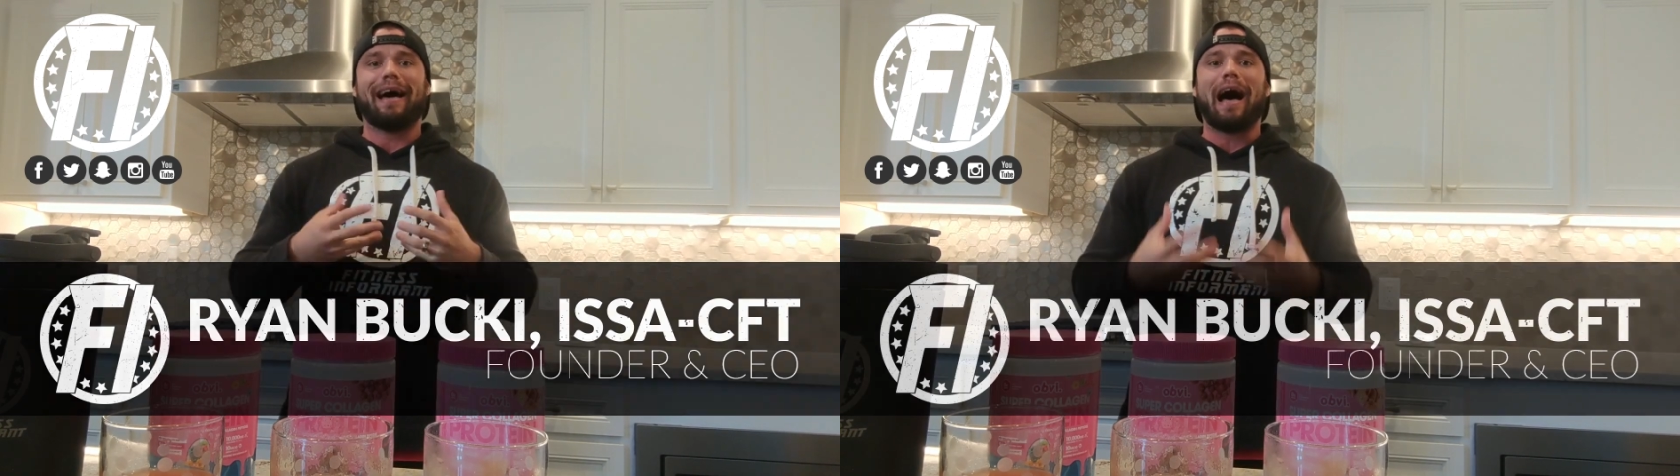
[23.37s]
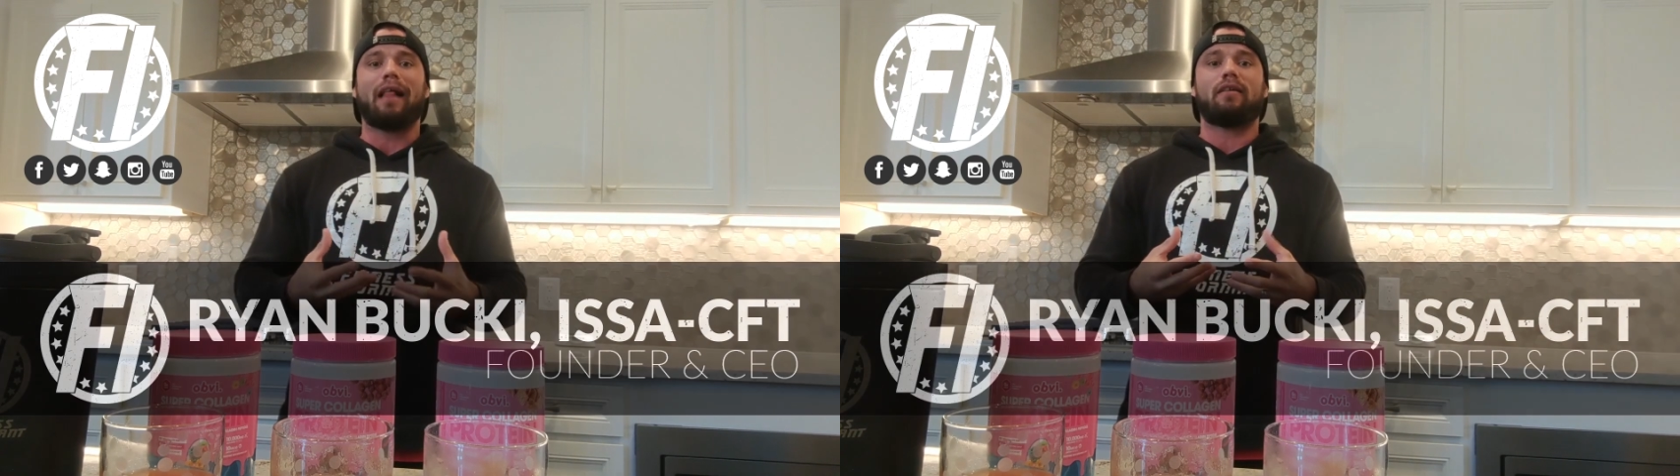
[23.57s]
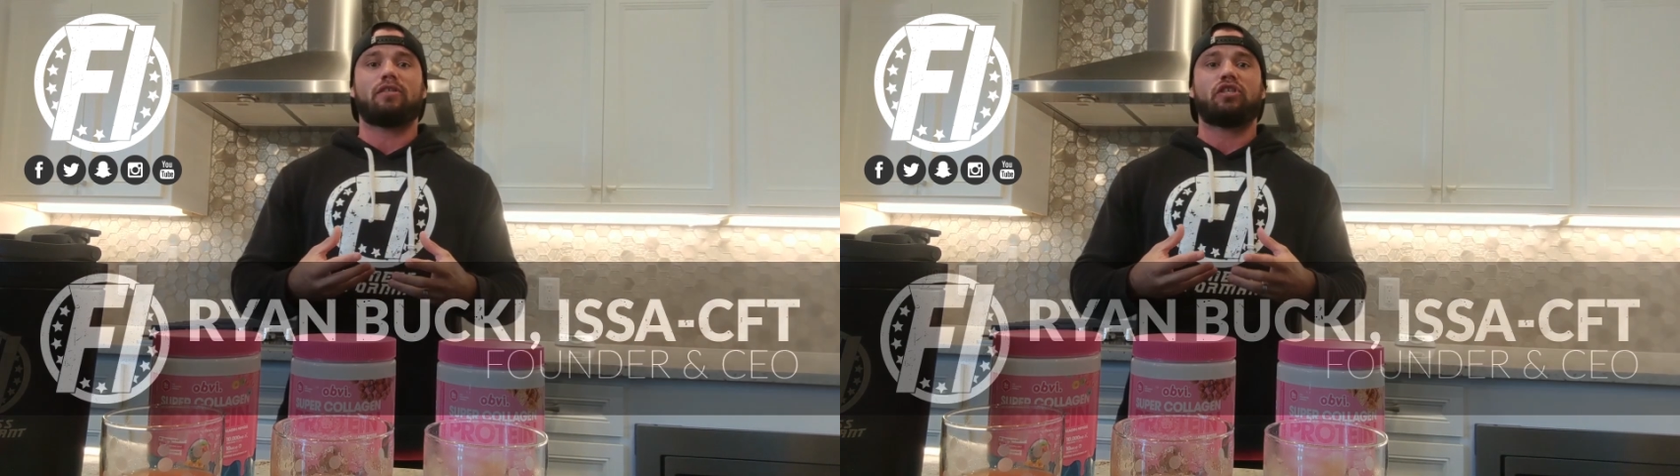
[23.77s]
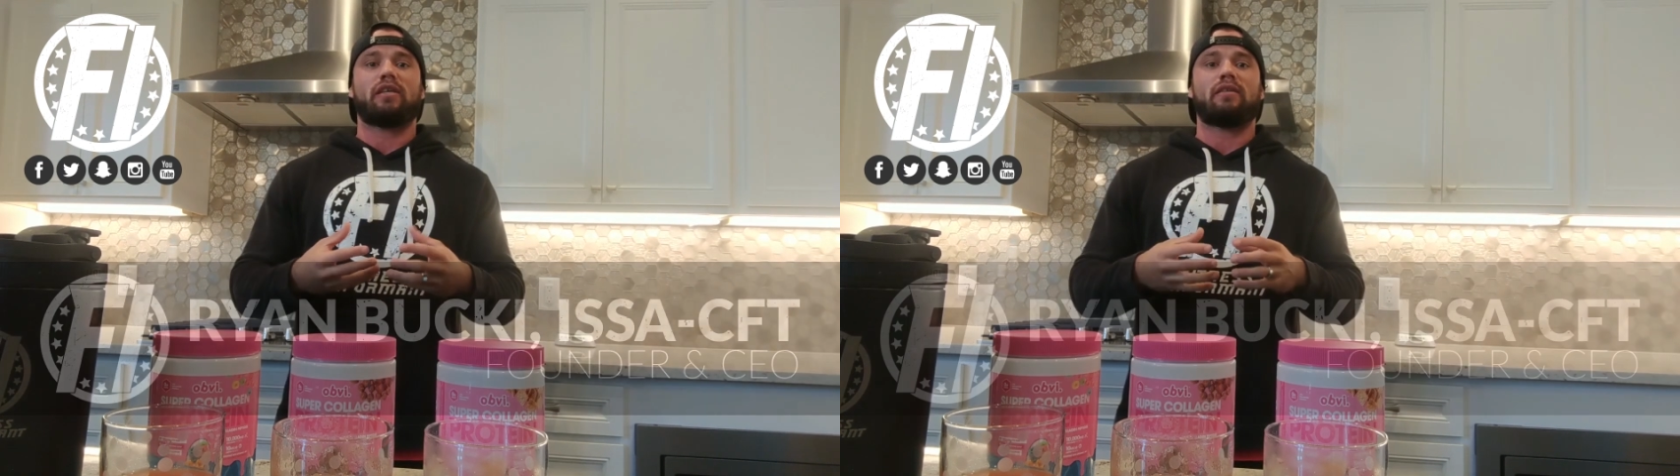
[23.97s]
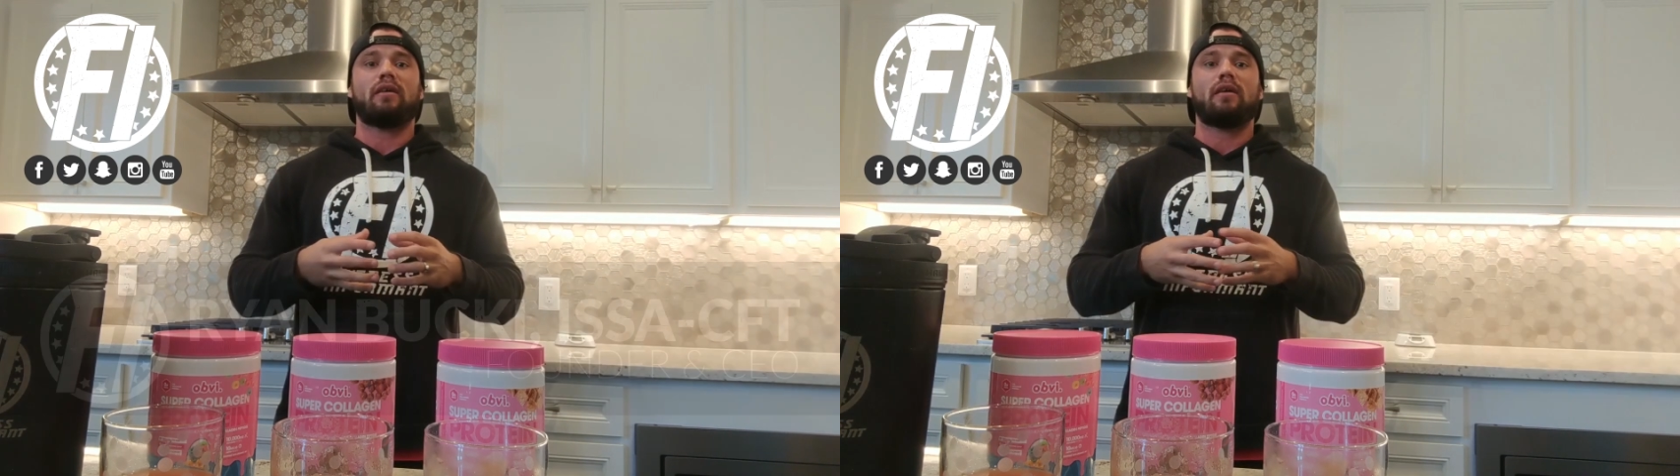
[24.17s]

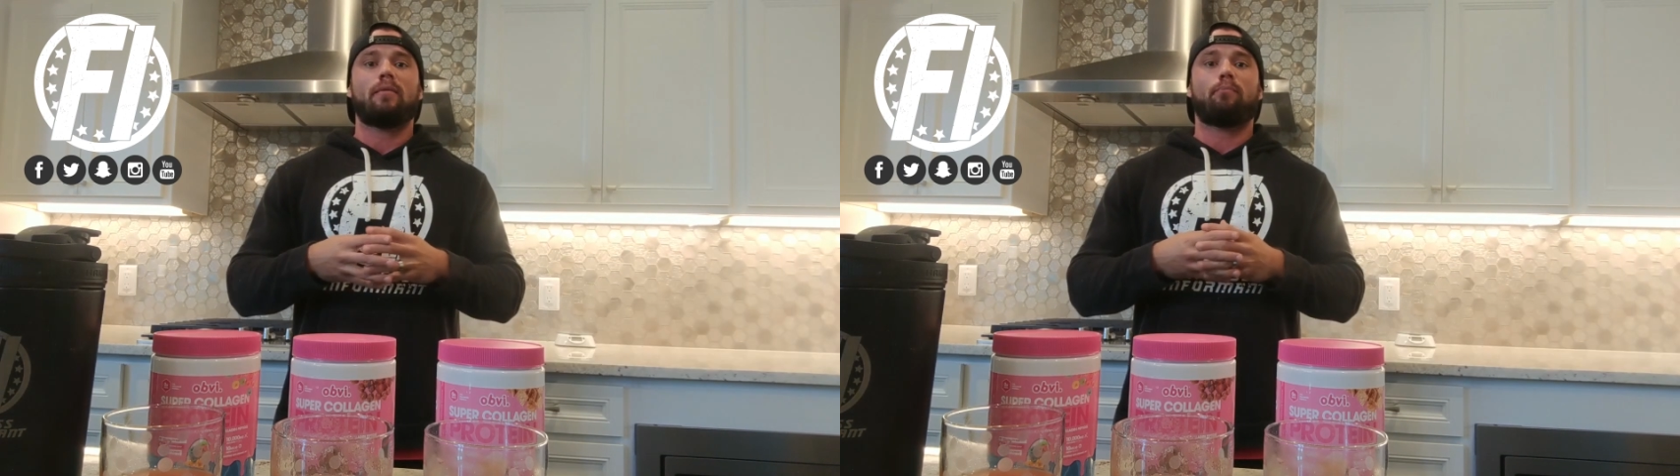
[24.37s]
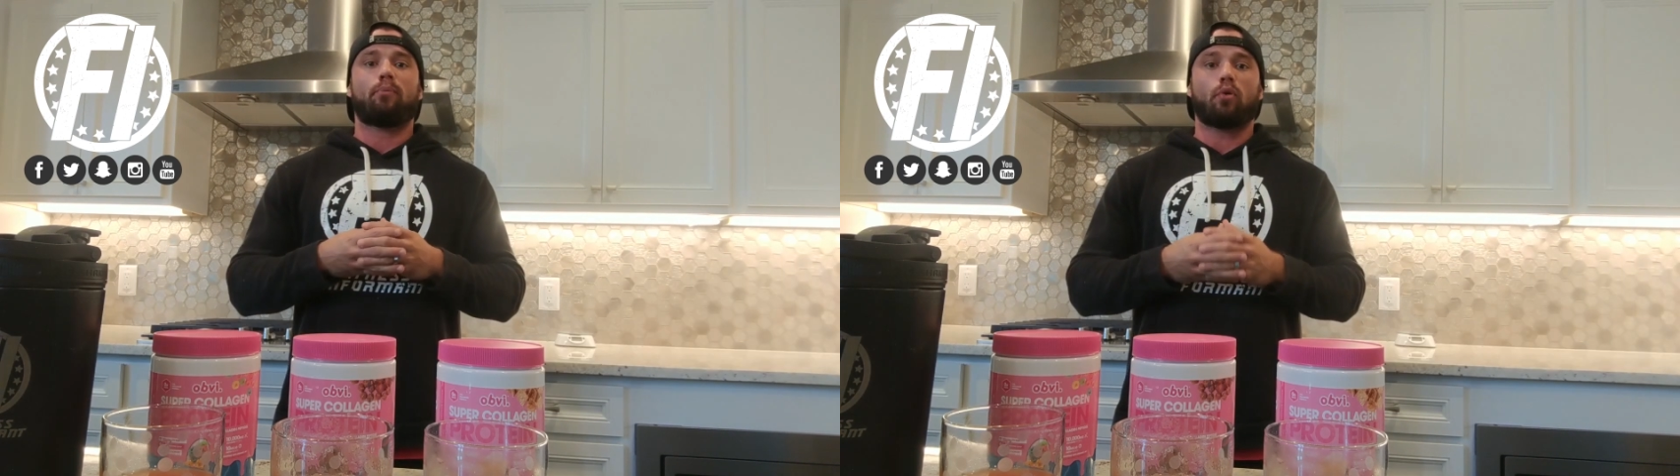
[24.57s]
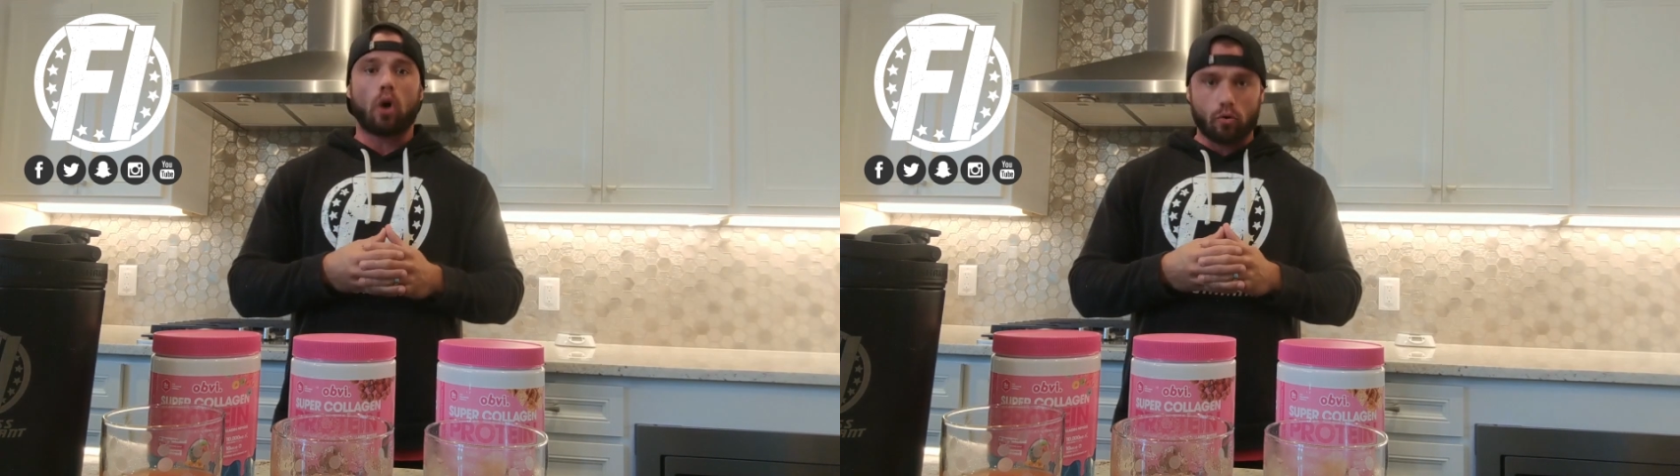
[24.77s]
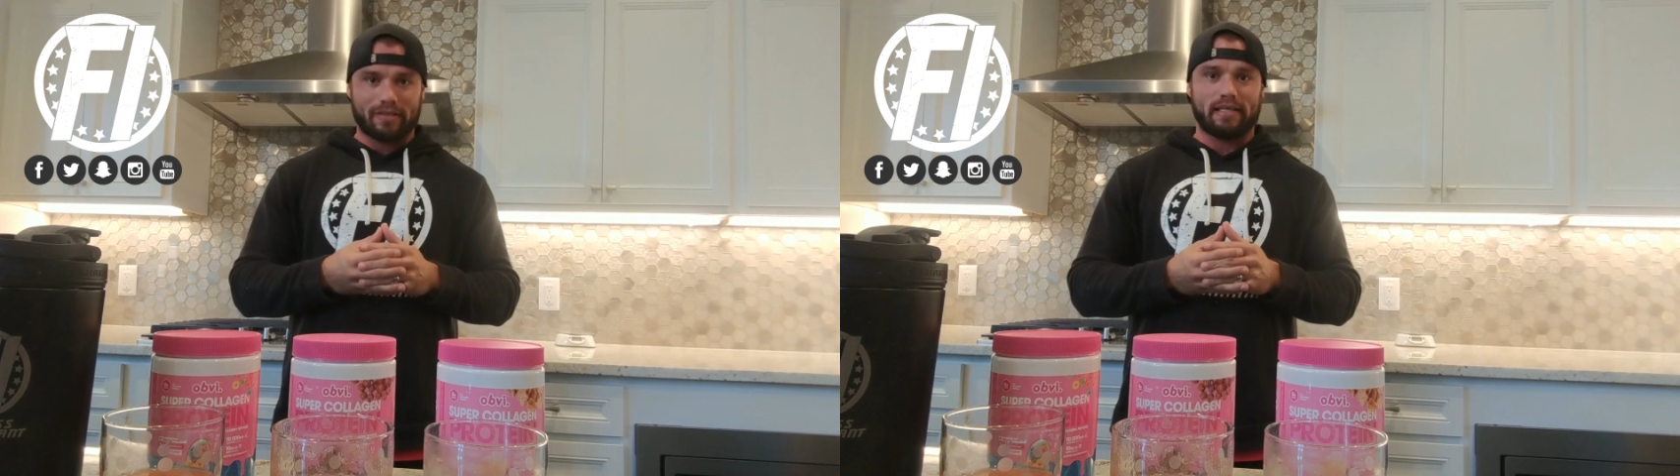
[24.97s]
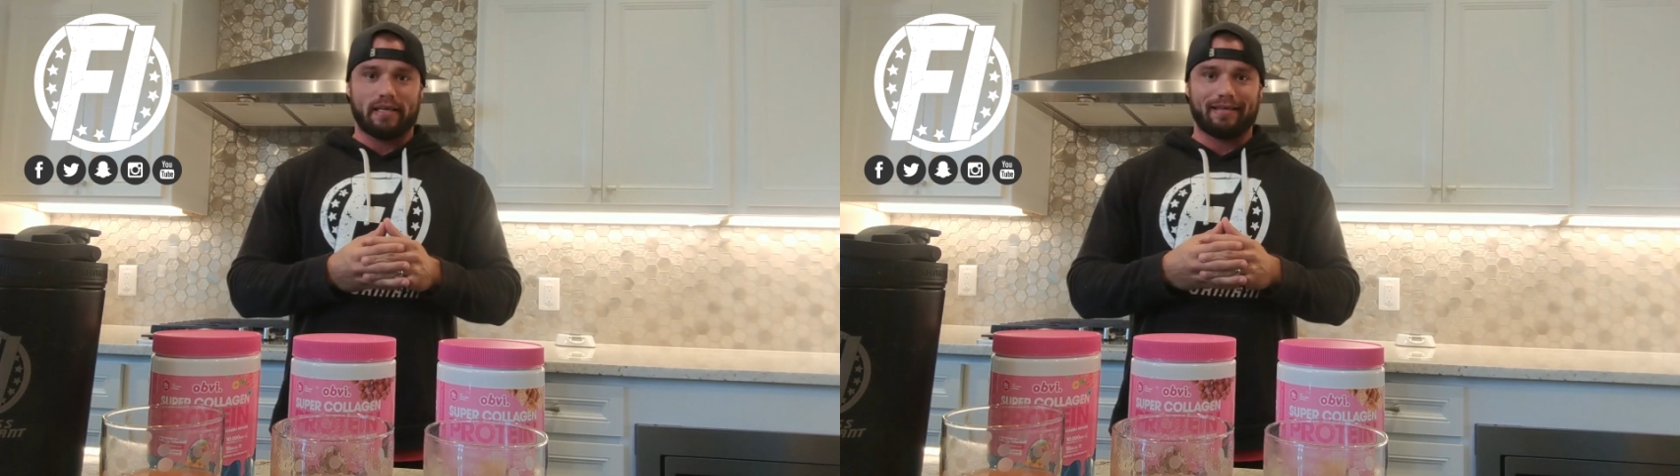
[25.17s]
collagen
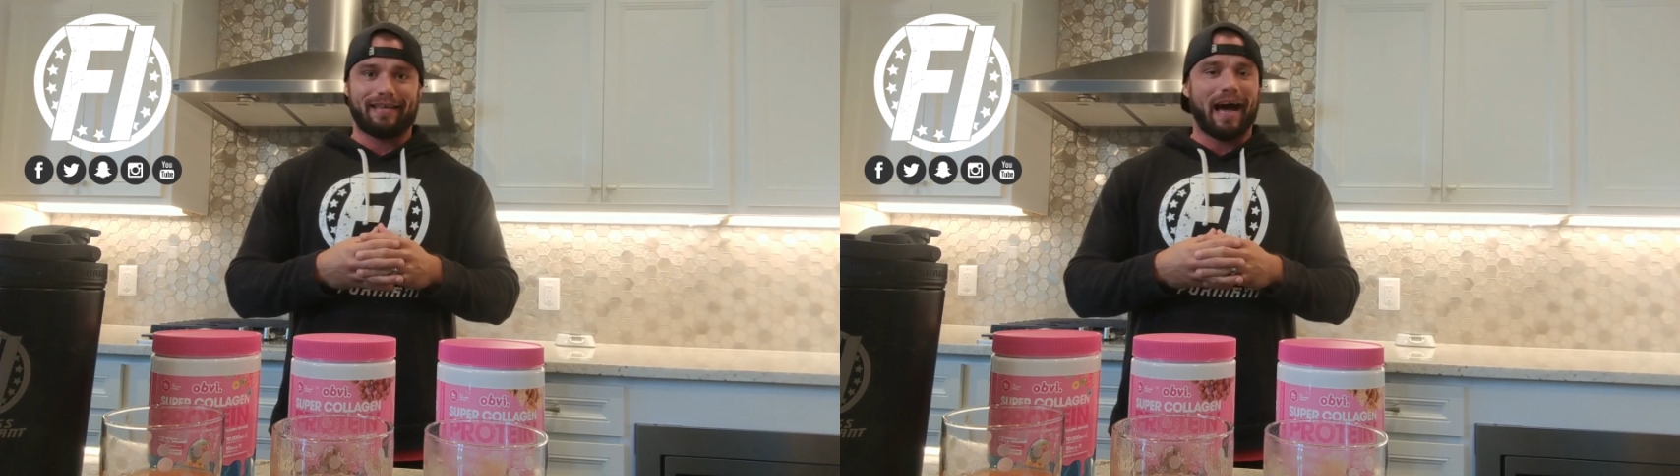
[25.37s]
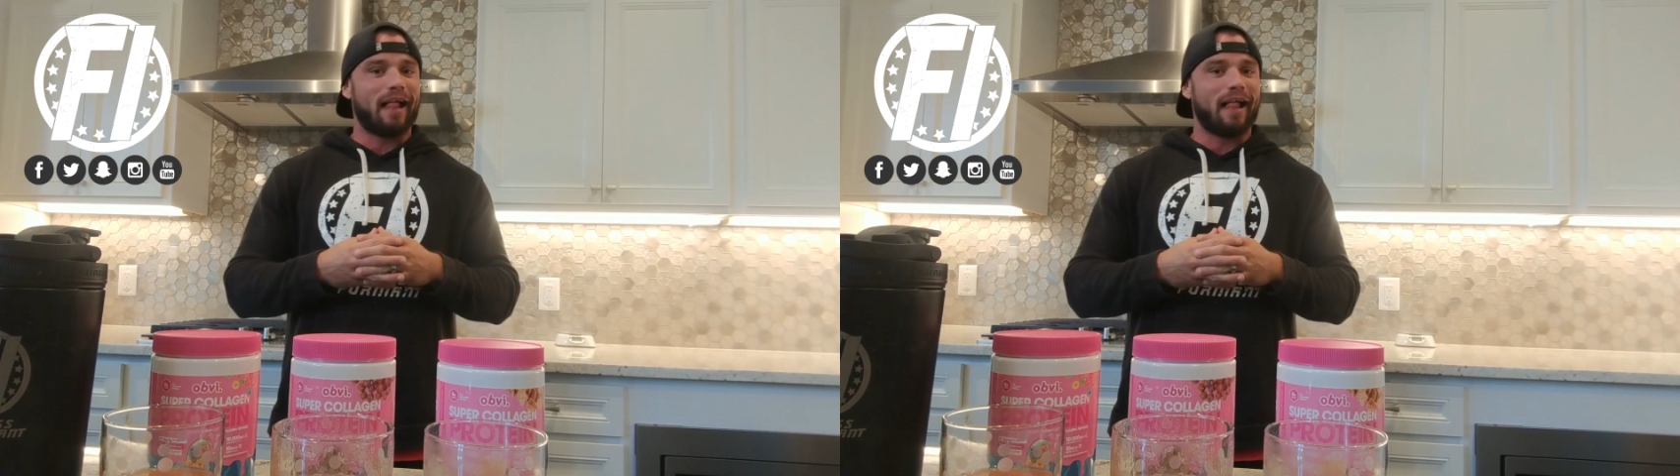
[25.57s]
protein.